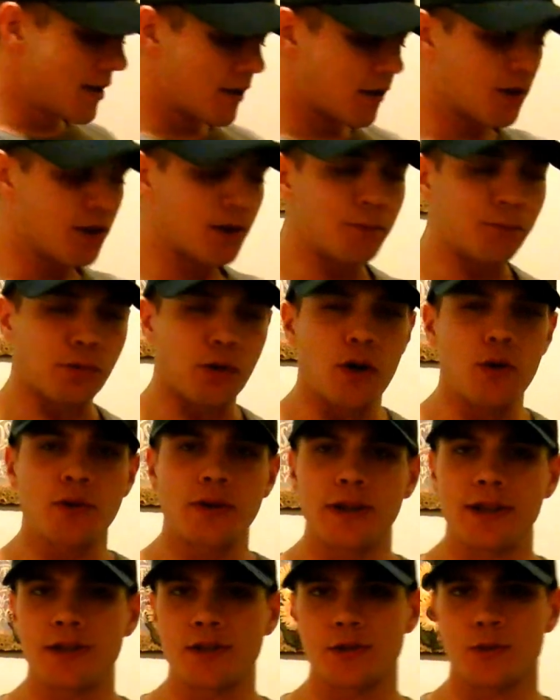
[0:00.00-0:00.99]
Good
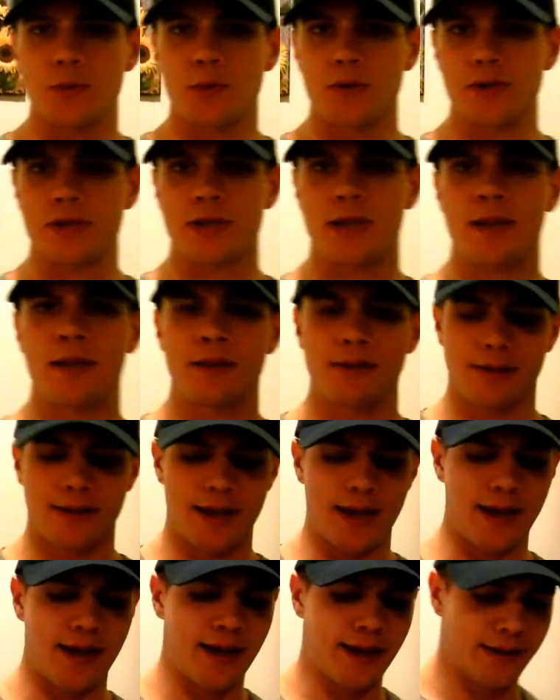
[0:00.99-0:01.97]
protein source
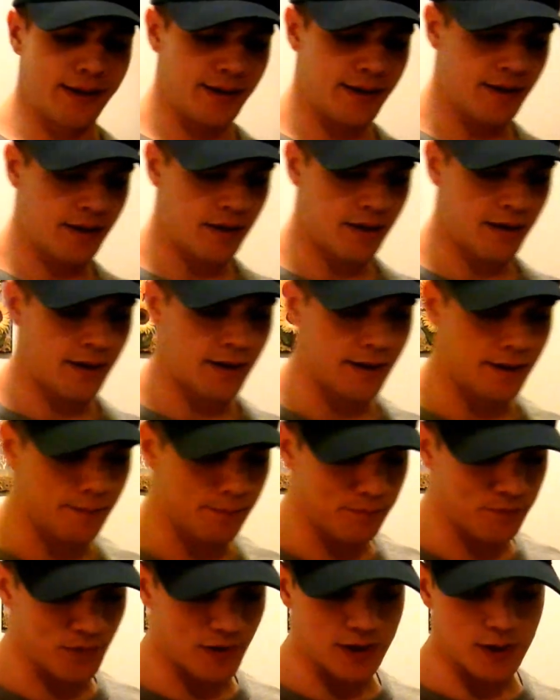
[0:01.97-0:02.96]
to add,
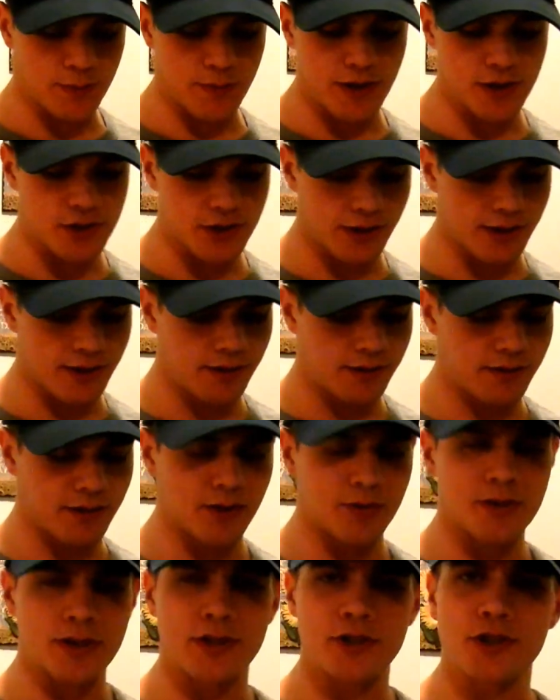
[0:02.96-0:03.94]
especially,
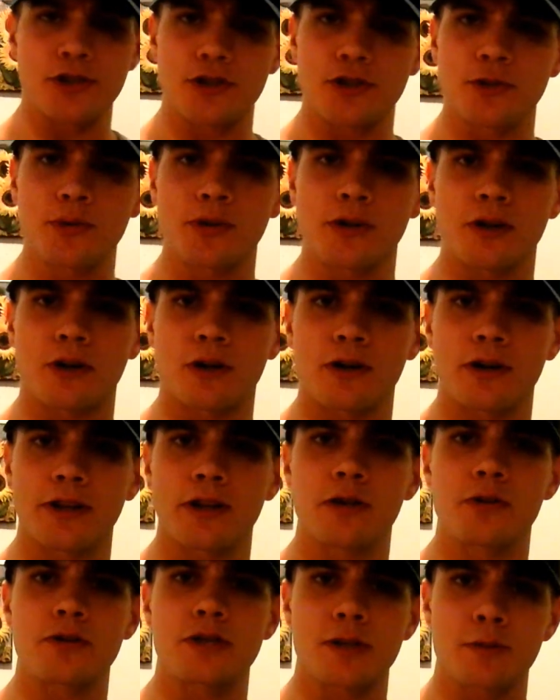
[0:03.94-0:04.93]
since you're doing
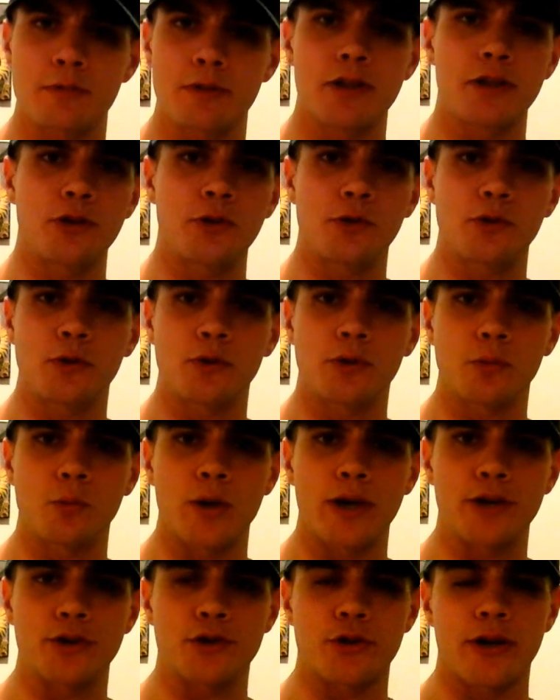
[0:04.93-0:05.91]
cardio, some of you doing
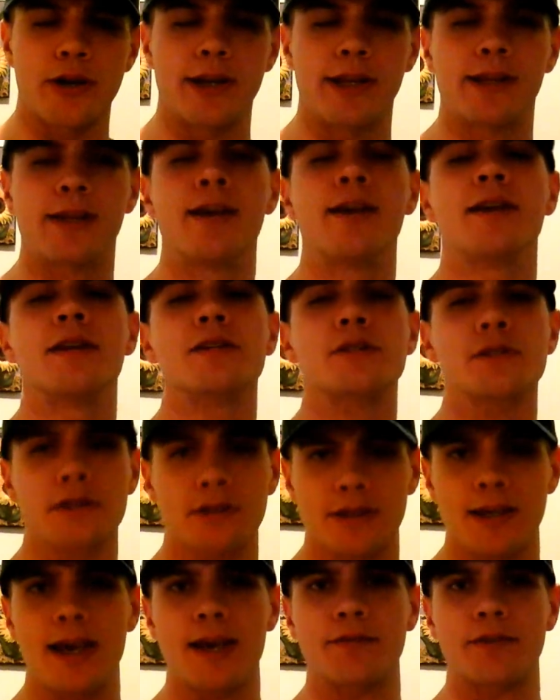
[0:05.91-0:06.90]
weight training, it's
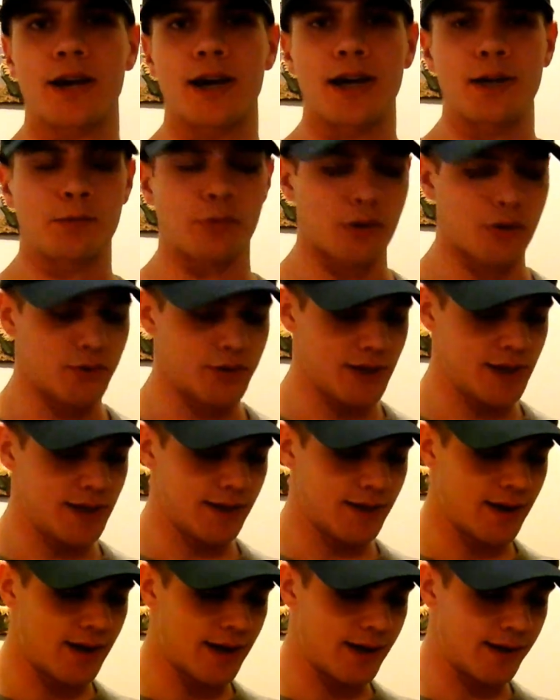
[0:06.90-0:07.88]
good to have a high
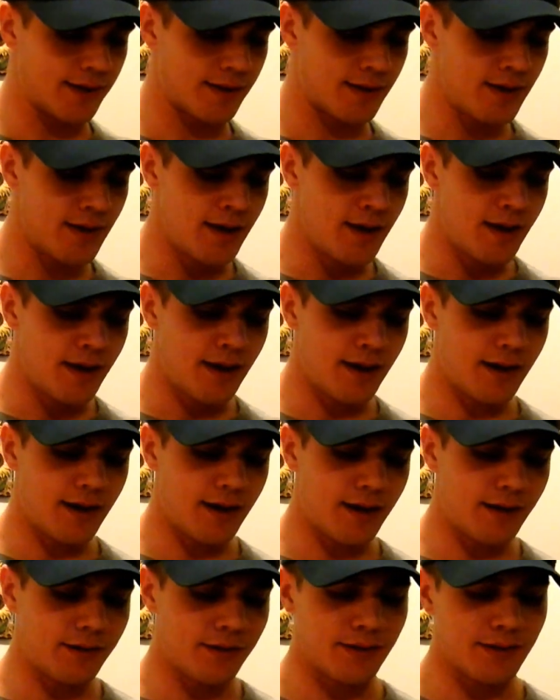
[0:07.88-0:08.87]
protein diet.
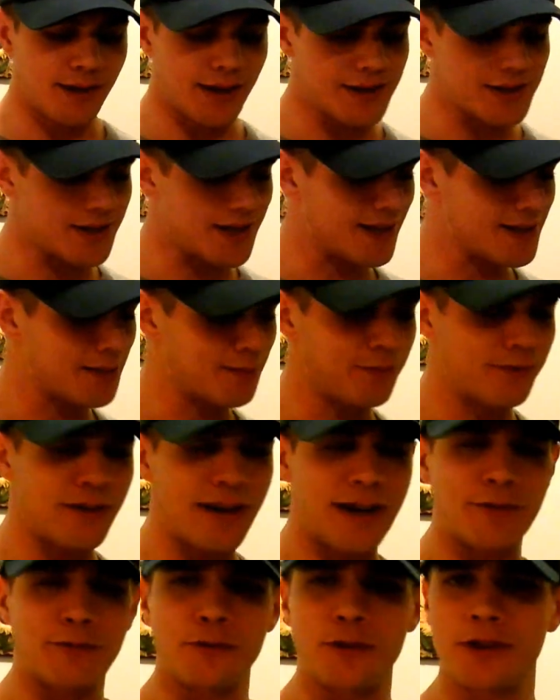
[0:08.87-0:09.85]
I just got some
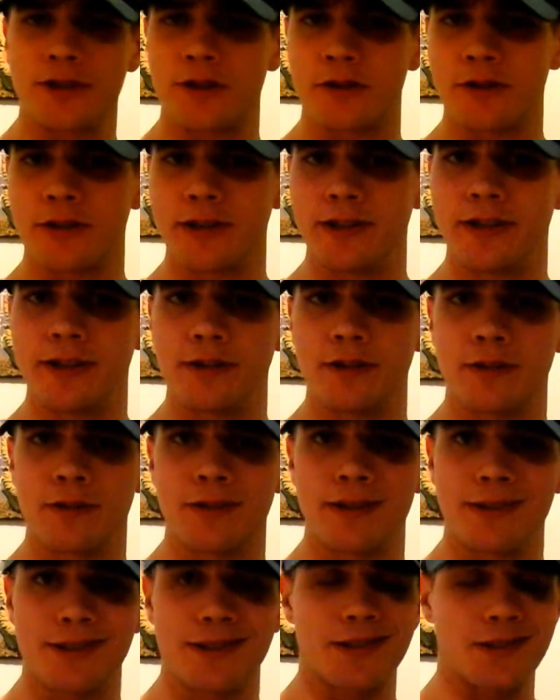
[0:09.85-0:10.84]
fat-free turkey here,
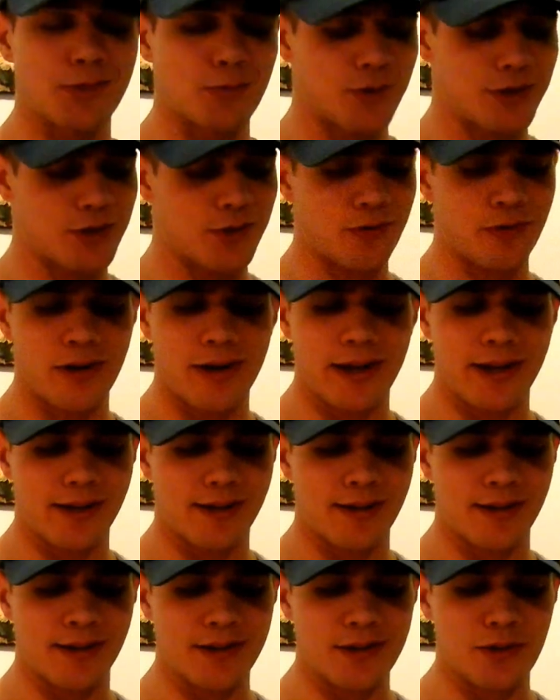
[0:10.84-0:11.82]
and this is what's
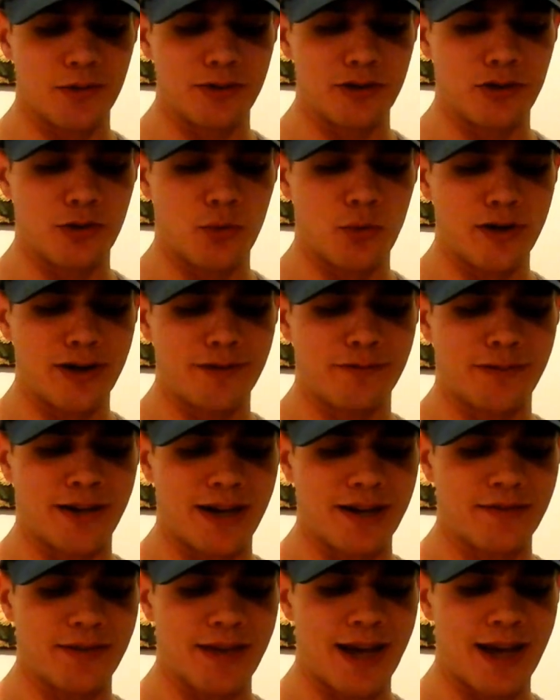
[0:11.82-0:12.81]
great. It's only
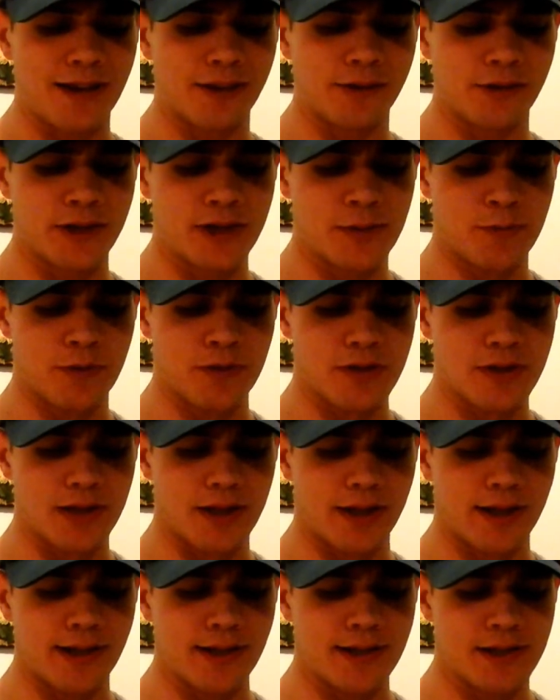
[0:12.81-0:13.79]
25 calories per
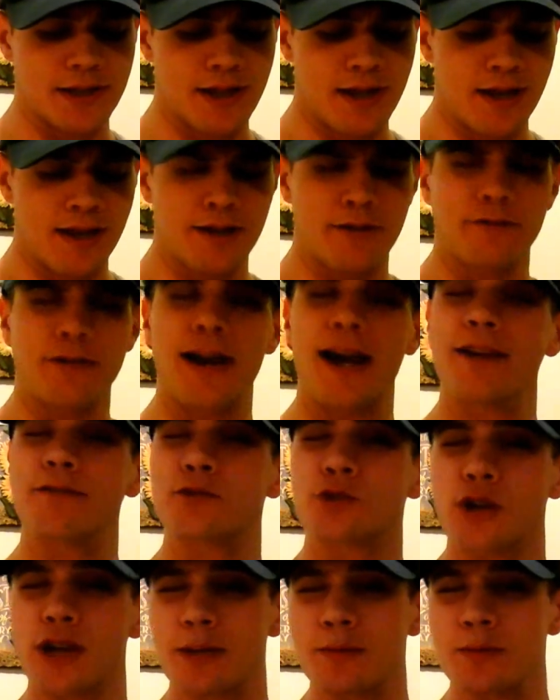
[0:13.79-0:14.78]
slice,
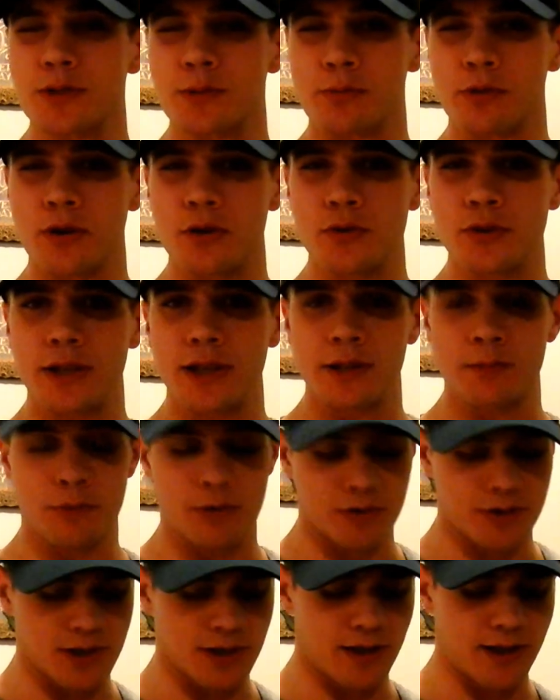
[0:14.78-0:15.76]
5 grams of protein
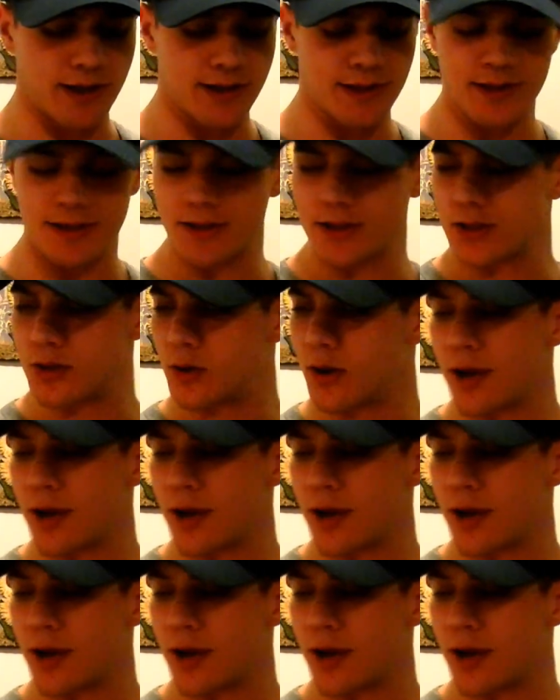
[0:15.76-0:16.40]
per slice, and so